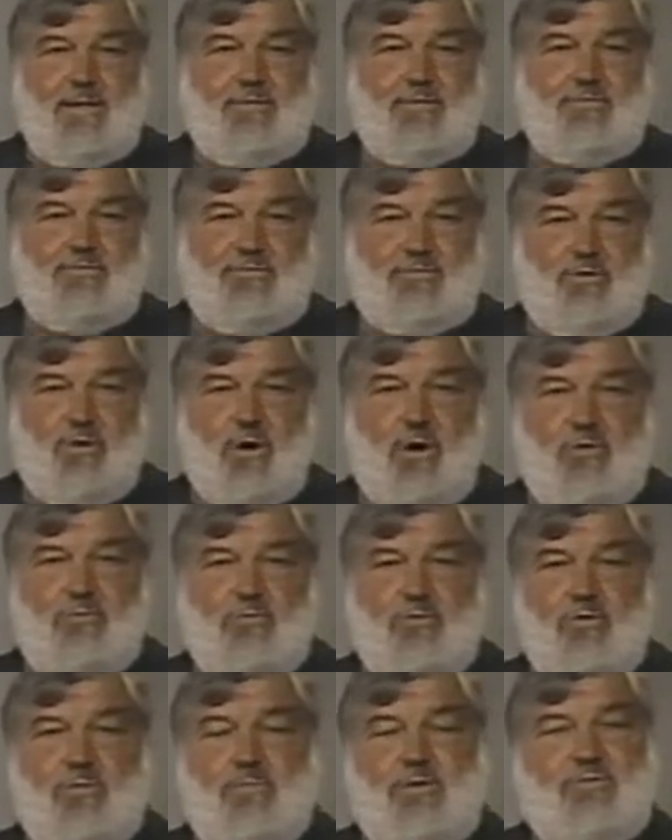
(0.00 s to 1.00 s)
in the
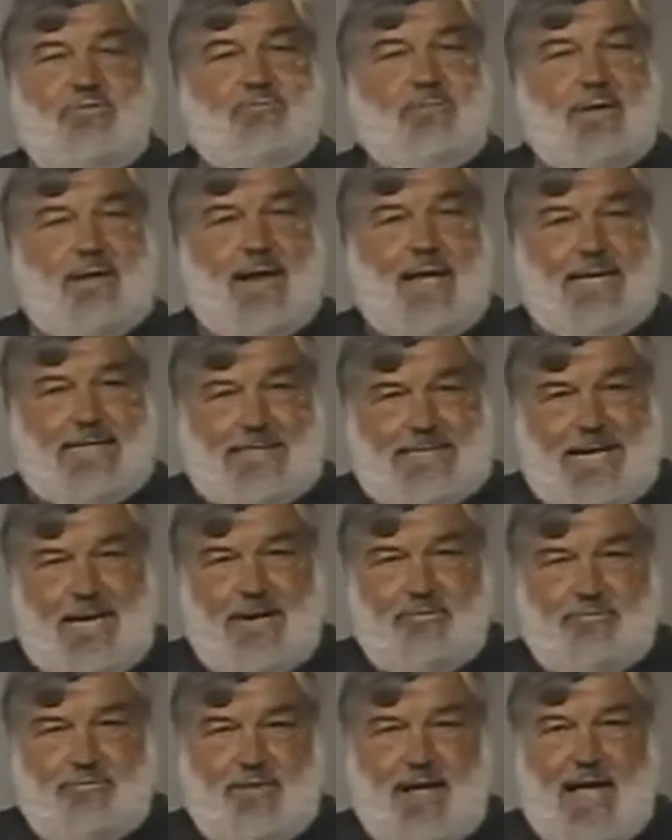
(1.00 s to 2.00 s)
storeroom has been
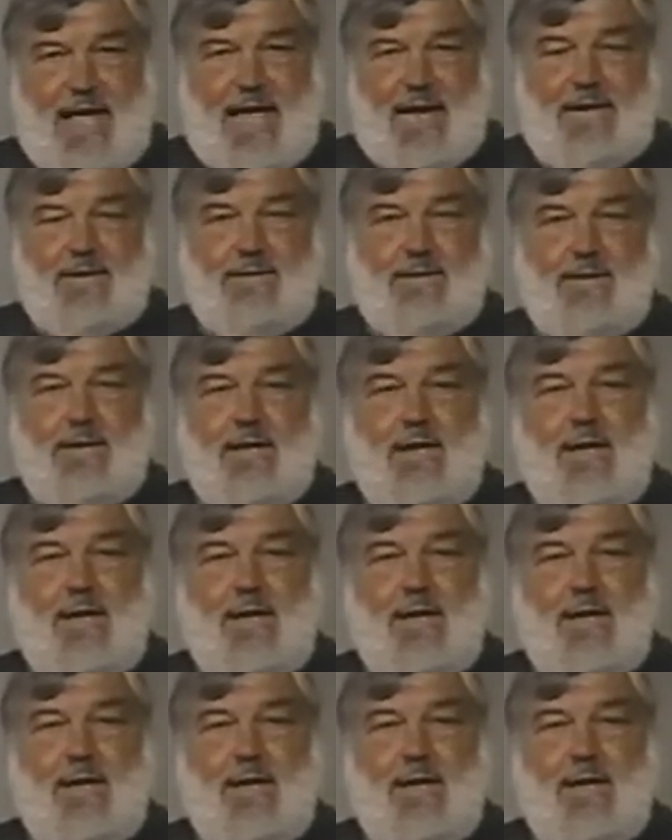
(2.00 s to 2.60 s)
identified,